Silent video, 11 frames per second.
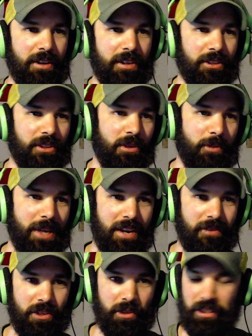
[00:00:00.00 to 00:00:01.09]
So it'll be kind of
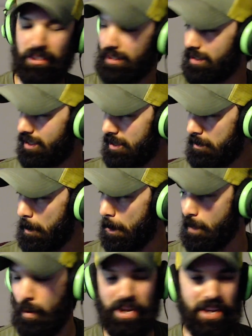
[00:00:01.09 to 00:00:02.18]
interesting to see what
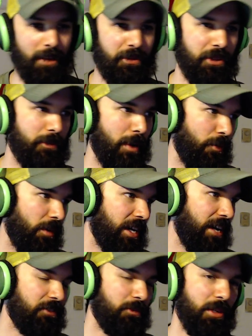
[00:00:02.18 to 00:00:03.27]
we get up to, but we're gonna have
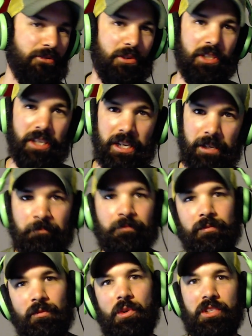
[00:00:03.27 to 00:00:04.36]
some good food today,
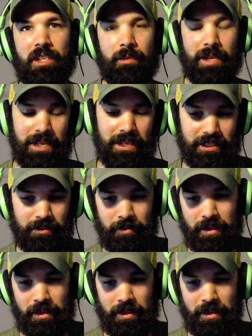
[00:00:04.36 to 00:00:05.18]
which is gonna be awesome.